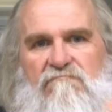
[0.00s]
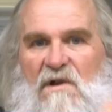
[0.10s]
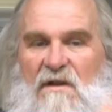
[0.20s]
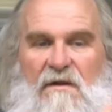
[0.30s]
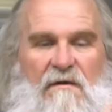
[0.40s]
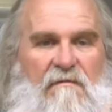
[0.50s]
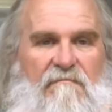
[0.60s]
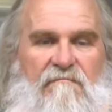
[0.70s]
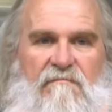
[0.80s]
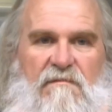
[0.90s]
And
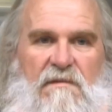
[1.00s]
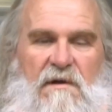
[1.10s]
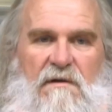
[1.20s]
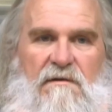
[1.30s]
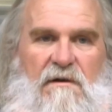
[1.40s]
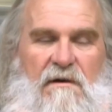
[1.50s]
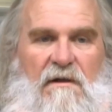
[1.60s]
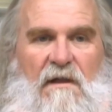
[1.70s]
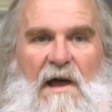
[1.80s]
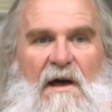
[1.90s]
they're
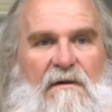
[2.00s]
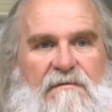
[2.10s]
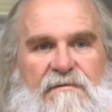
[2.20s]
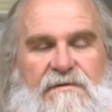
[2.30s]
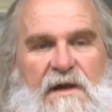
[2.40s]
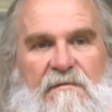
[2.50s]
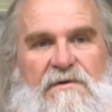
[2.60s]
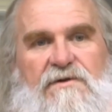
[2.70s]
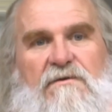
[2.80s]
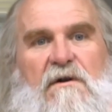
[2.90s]
allowed, same
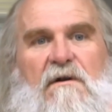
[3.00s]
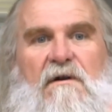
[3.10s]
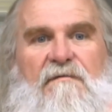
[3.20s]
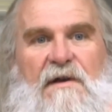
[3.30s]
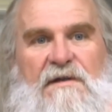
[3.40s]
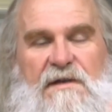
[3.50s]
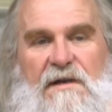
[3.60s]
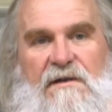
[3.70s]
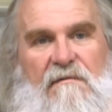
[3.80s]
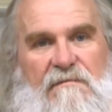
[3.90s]
as you are, if they see
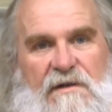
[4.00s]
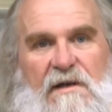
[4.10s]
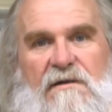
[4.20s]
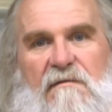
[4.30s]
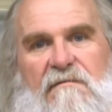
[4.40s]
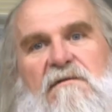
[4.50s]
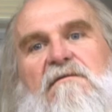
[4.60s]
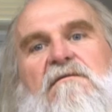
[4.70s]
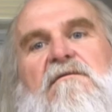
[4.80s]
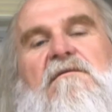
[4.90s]
something, say something.
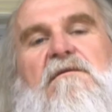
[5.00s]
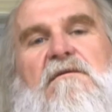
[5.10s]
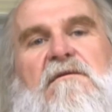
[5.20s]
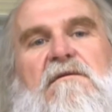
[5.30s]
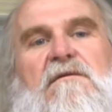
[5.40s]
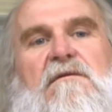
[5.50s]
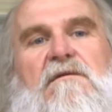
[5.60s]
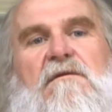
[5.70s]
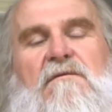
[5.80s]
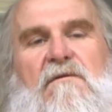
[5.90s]

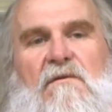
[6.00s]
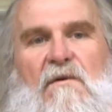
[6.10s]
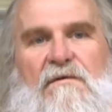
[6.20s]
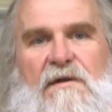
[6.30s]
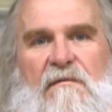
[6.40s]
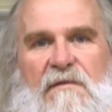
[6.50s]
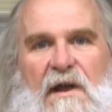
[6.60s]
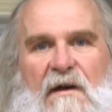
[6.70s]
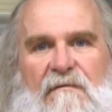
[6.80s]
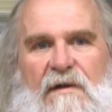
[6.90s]
We want them to
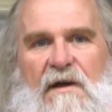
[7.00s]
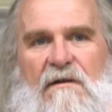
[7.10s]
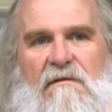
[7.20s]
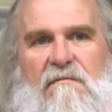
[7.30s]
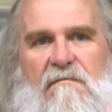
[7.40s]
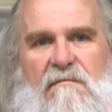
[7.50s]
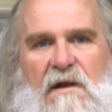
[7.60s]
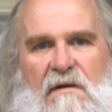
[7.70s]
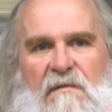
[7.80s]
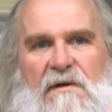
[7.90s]
have that
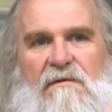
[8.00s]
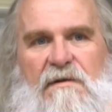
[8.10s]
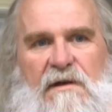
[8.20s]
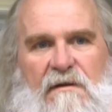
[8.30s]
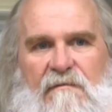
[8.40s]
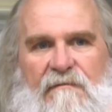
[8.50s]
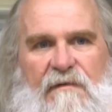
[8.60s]
ability.